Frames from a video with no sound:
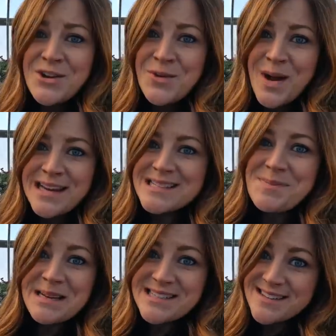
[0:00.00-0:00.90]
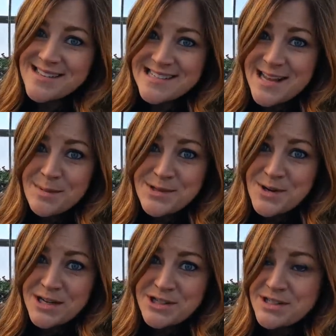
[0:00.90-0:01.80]
you know what? It's basically the same
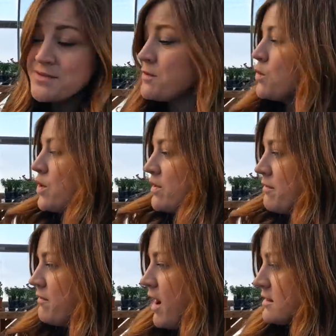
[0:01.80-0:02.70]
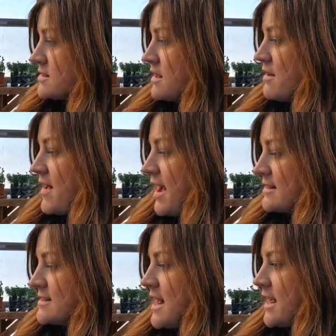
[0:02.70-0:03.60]
instructions for the foxglove,
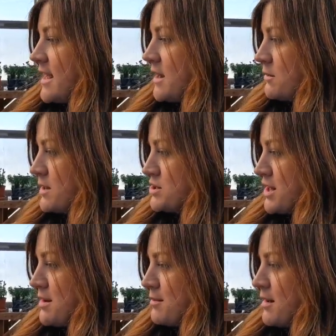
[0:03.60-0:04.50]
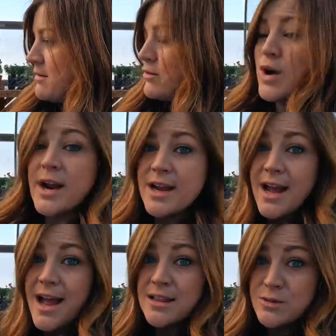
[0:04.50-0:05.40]
Agastache, Eryngium, Veronica,
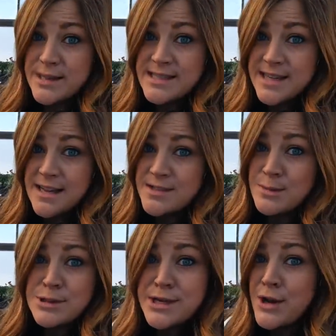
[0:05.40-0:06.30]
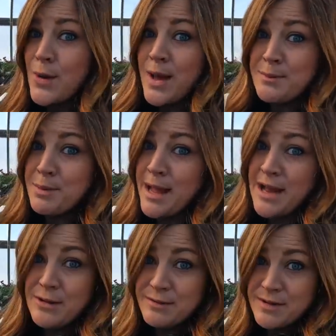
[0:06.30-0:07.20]
and Luisia, so I'm just gonna go ahead and
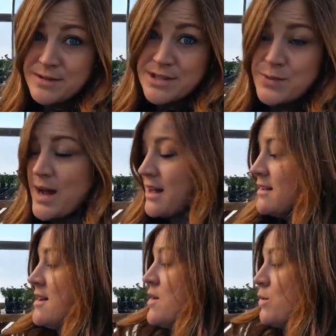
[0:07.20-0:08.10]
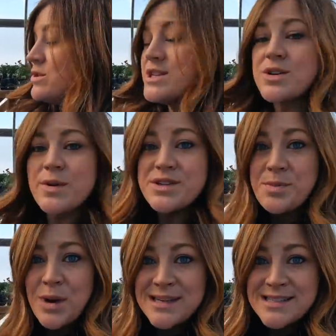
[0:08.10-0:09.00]
plant all of those as well. We're just going to
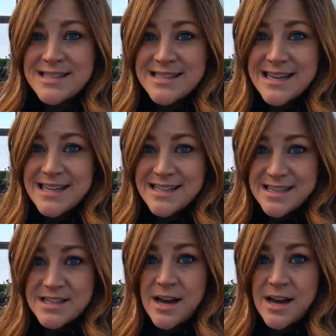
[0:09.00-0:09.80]
press the seed into